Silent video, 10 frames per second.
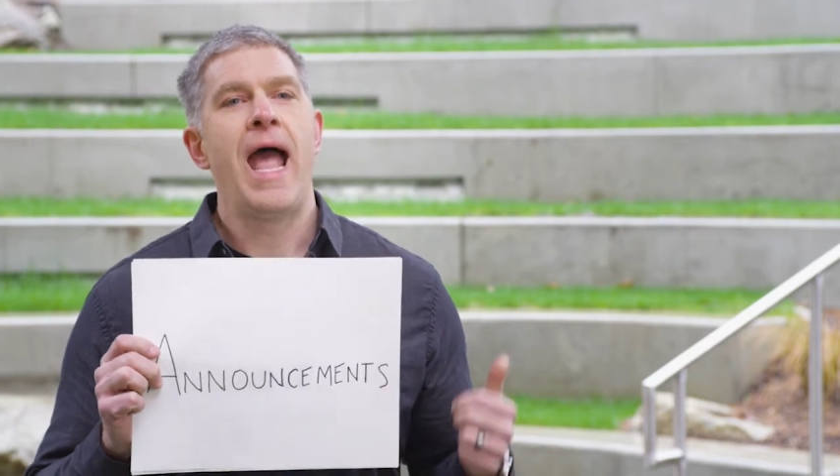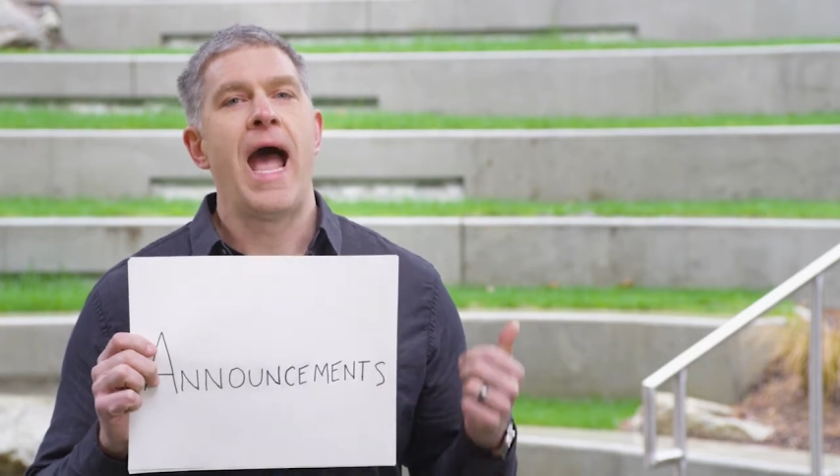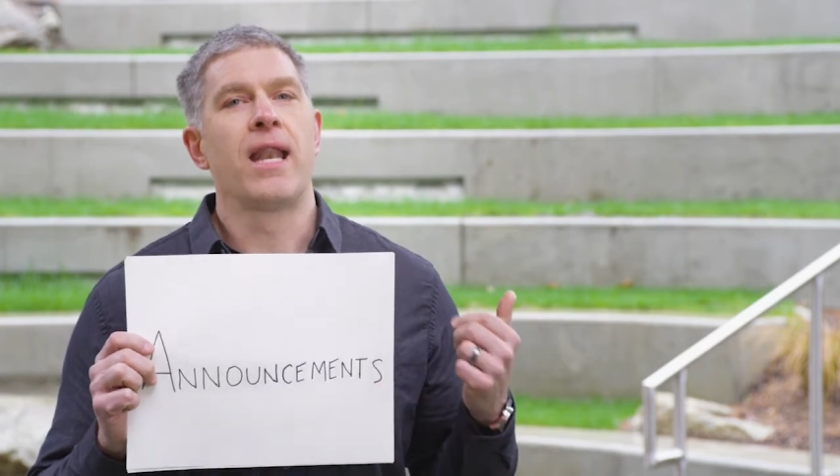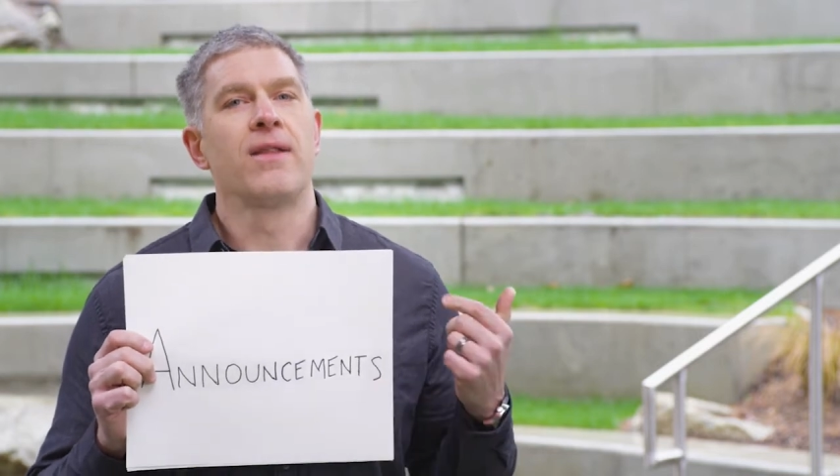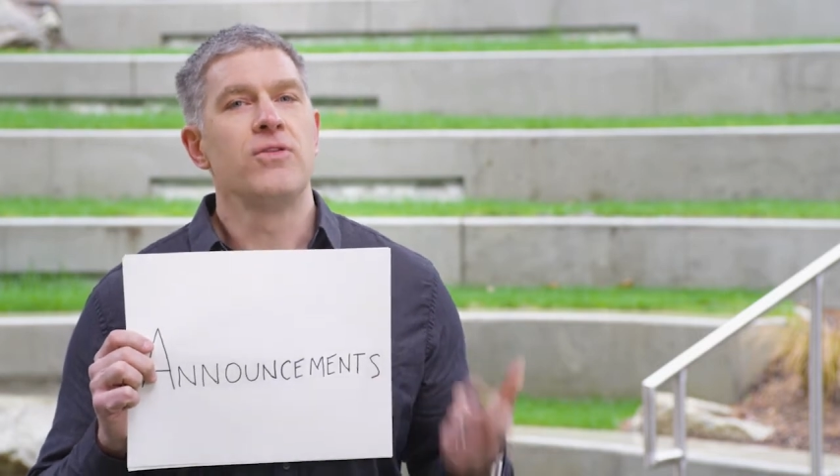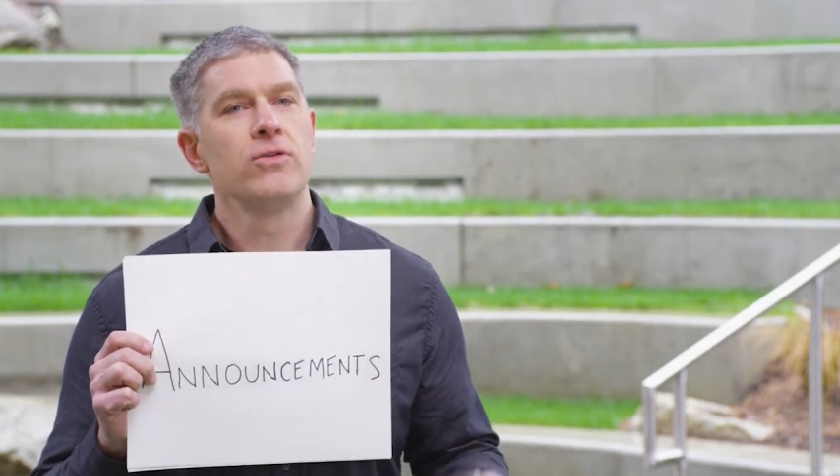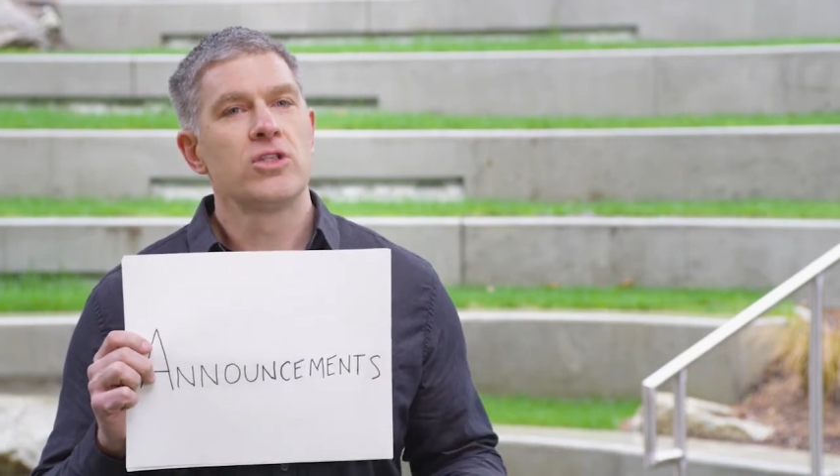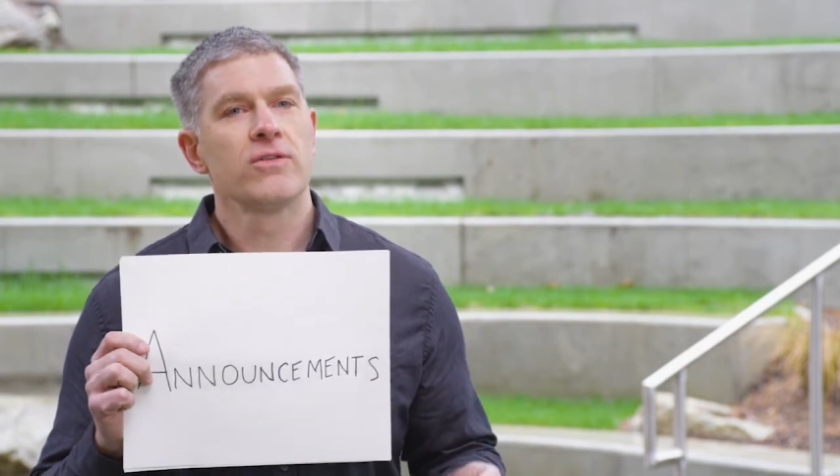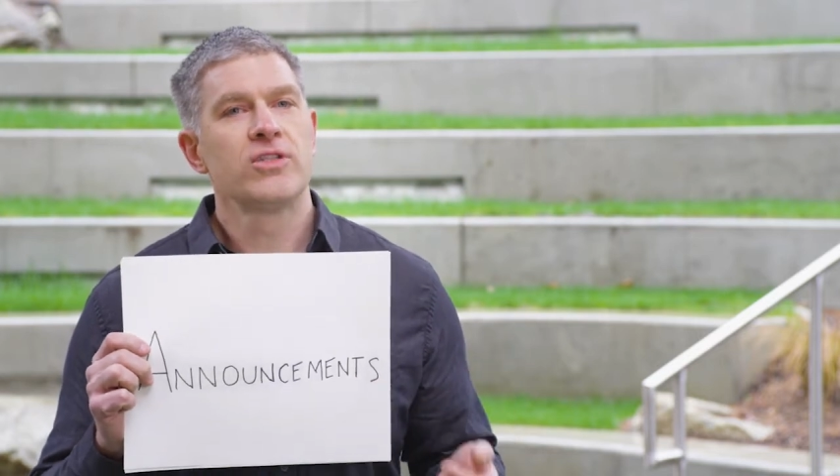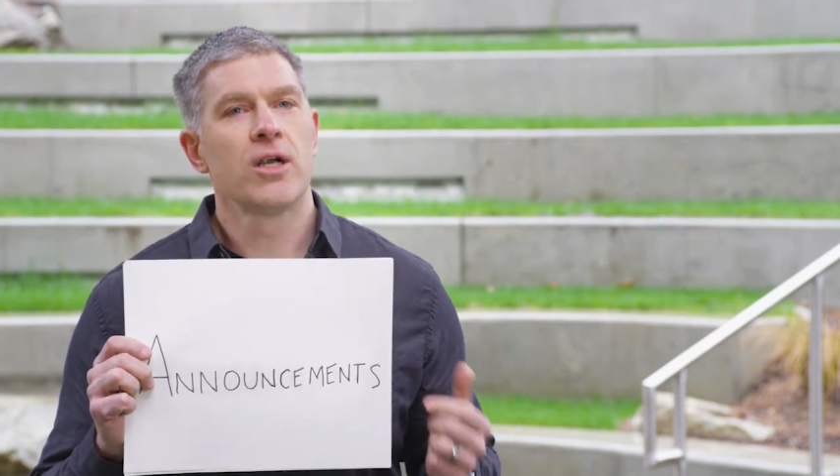at the
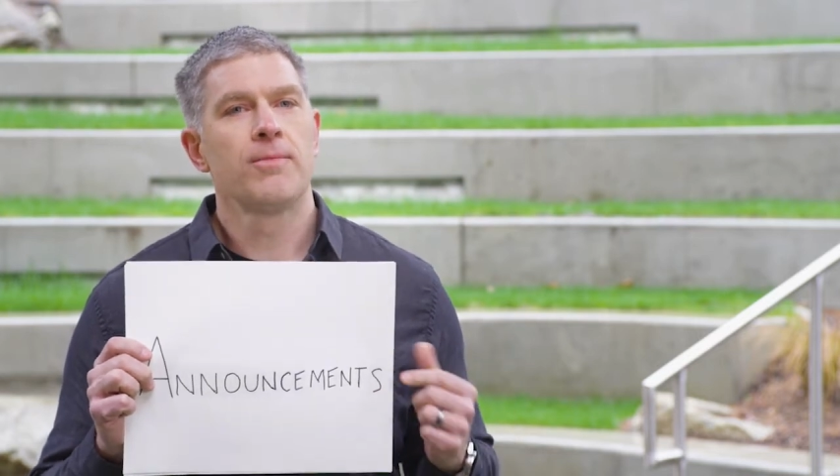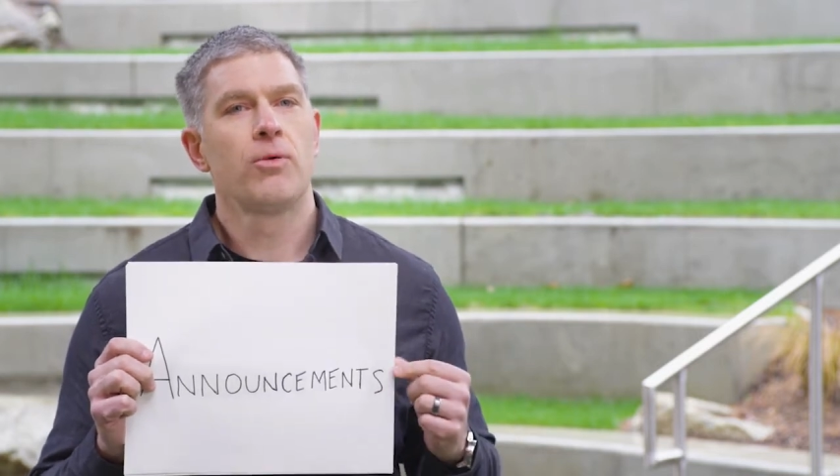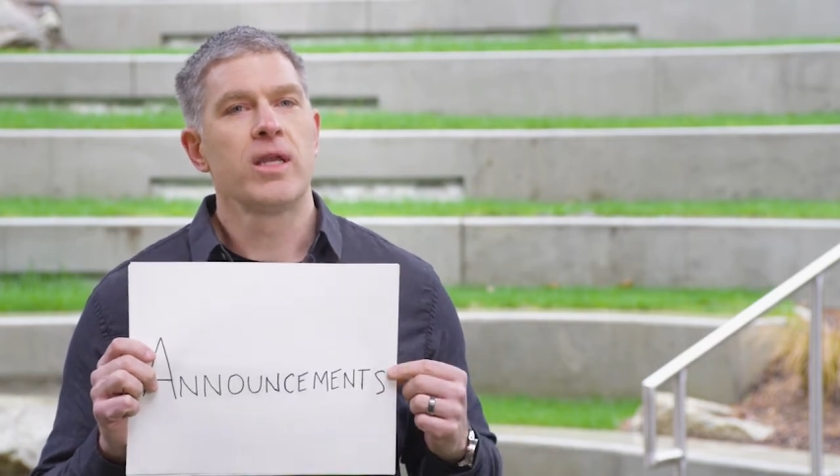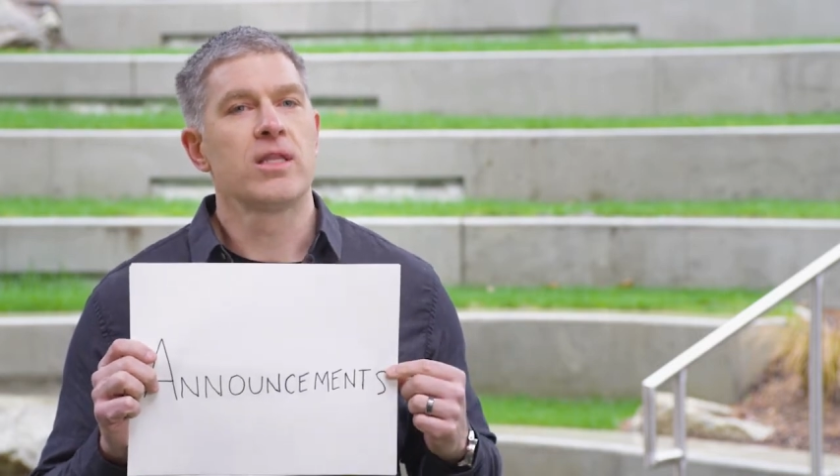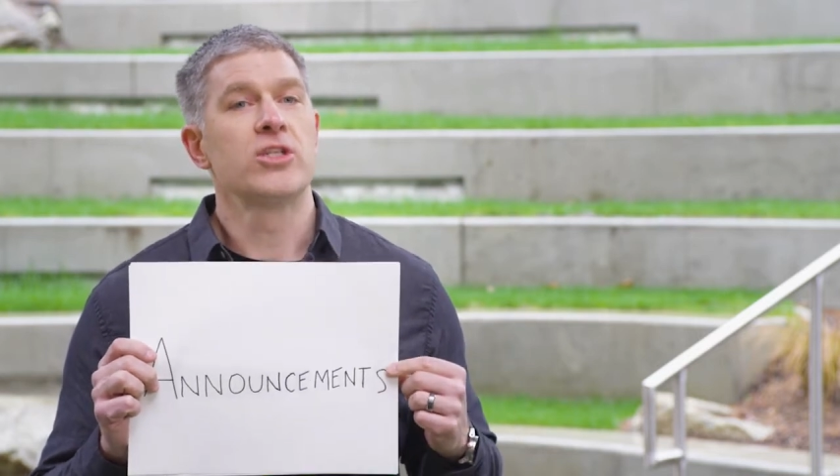Future of SharePoint,